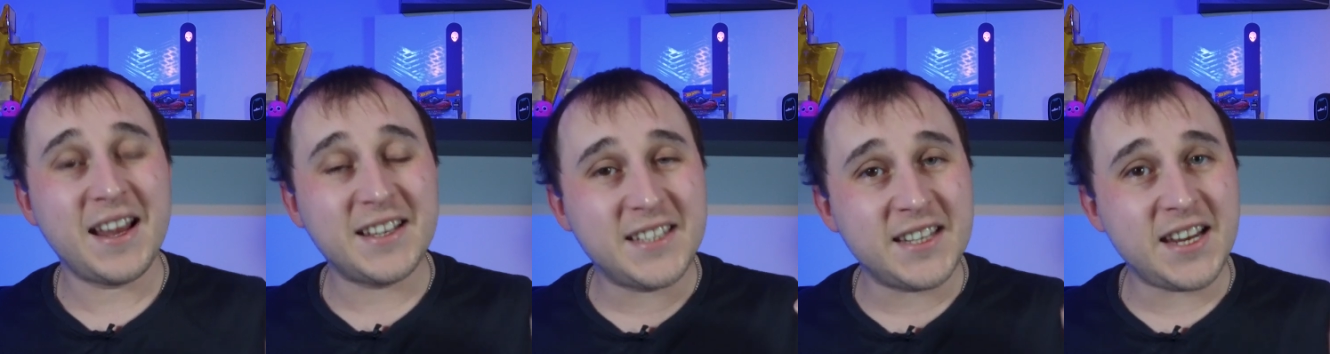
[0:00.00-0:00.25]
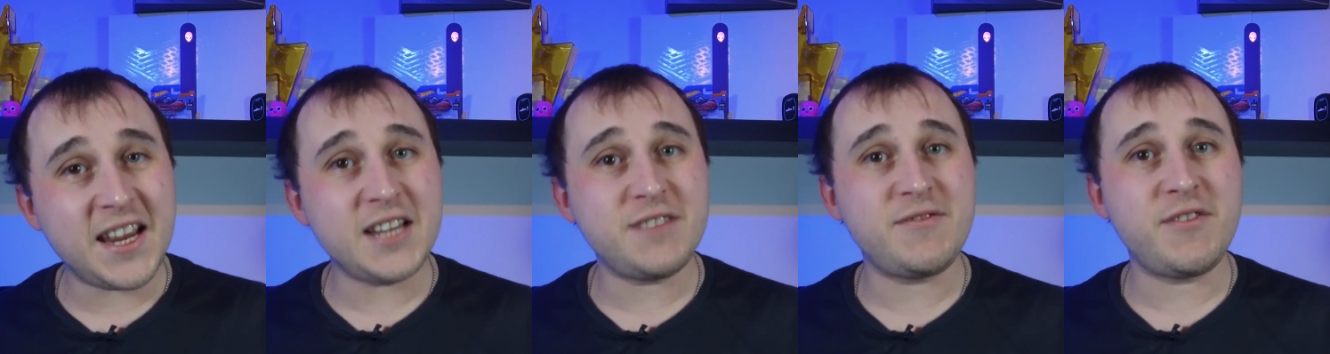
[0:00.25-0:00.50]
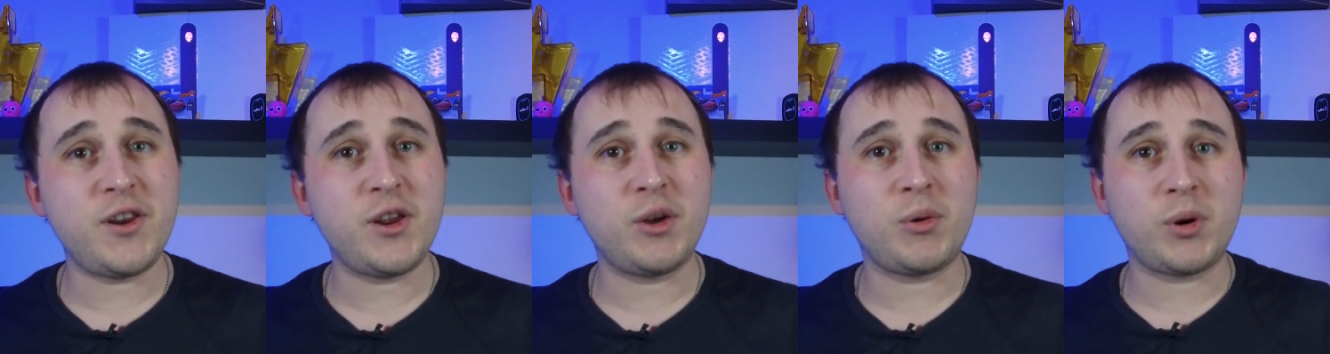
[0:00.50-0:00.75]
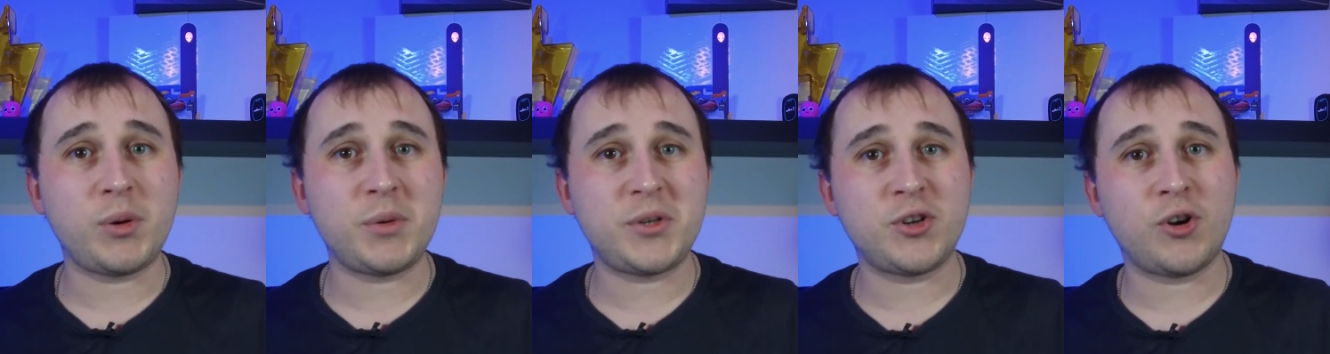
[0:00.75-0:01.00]
And today's video,
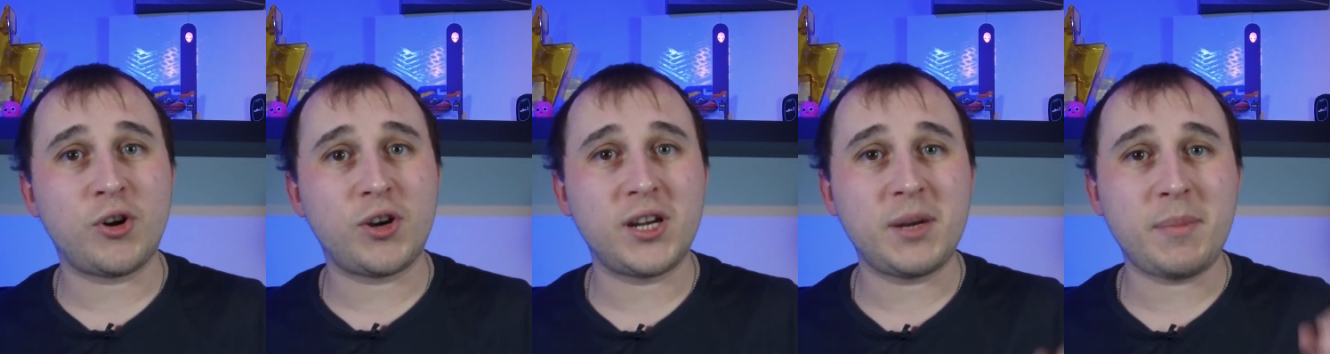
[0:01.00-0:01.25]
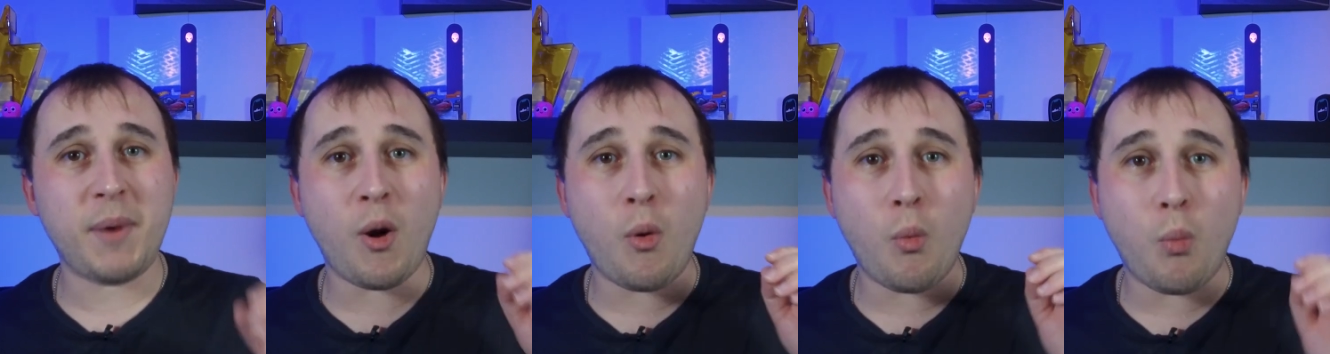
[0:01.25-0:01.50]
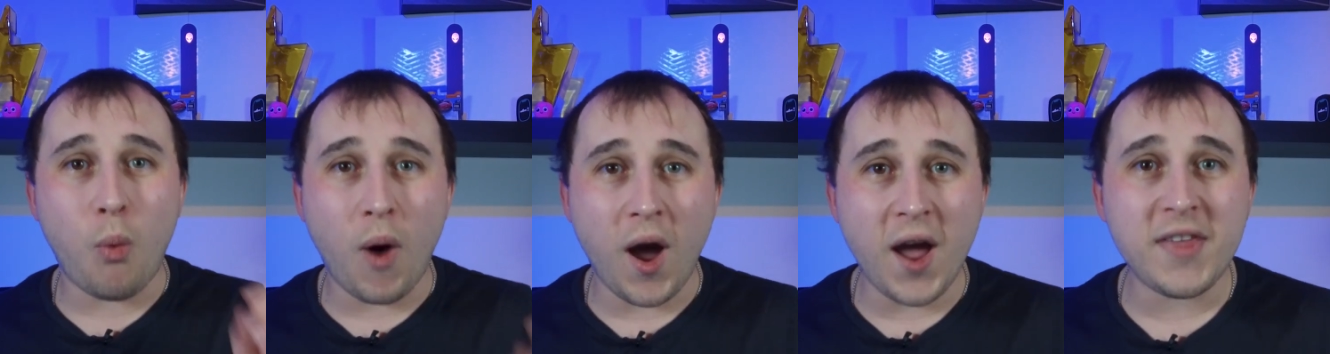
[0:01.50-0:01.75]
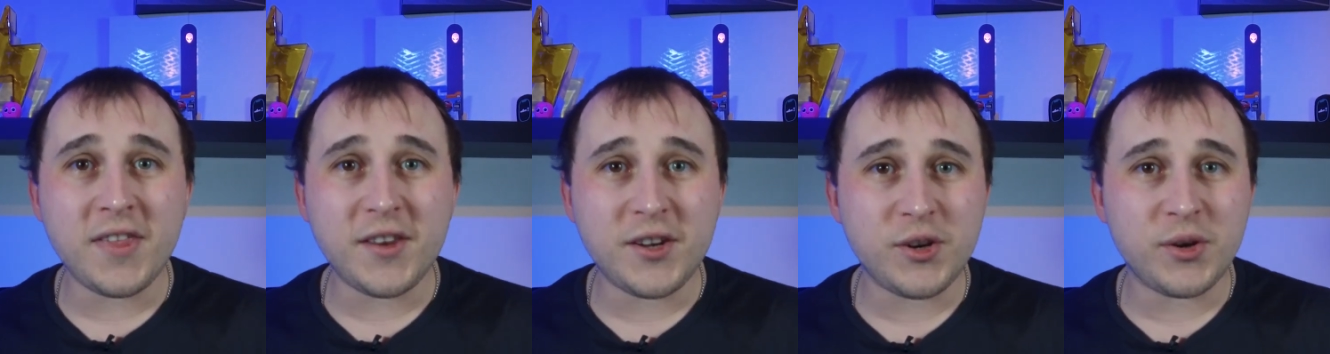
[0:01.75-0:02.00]
we're going to be talking about
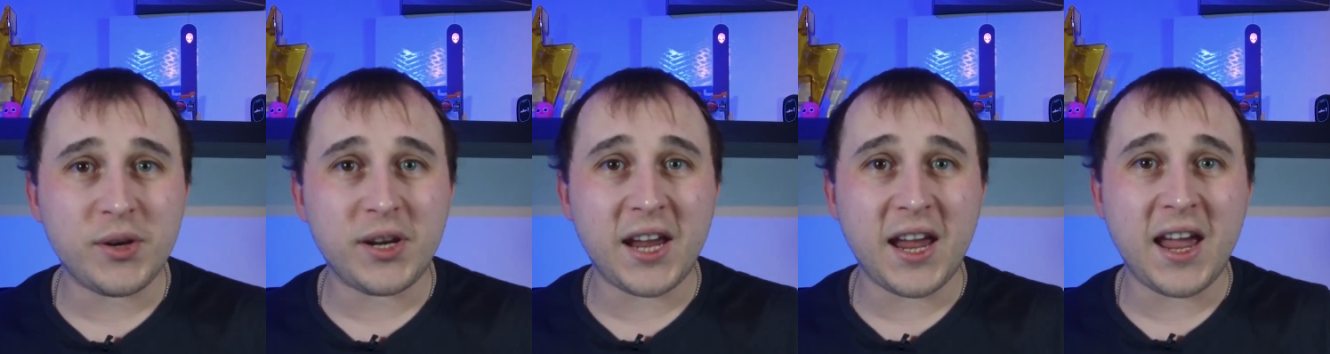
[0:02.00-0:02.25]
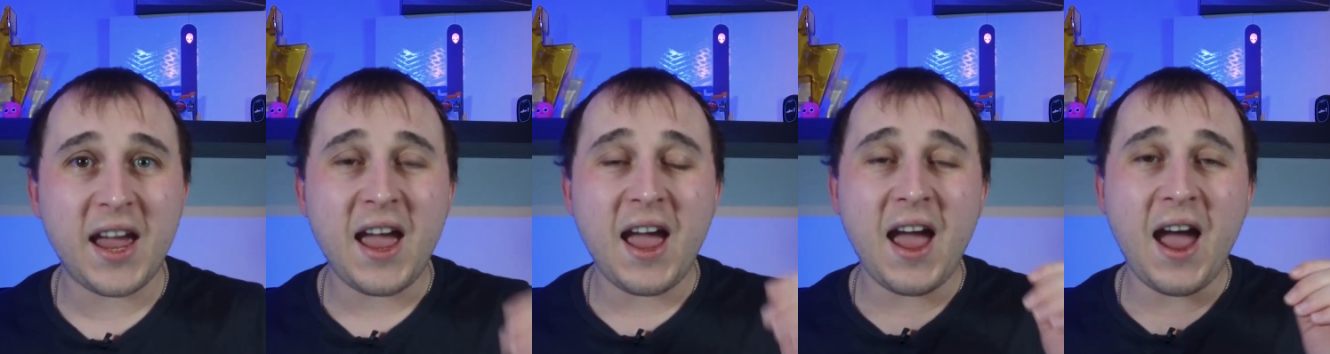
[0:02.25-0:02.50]
why they're doing it,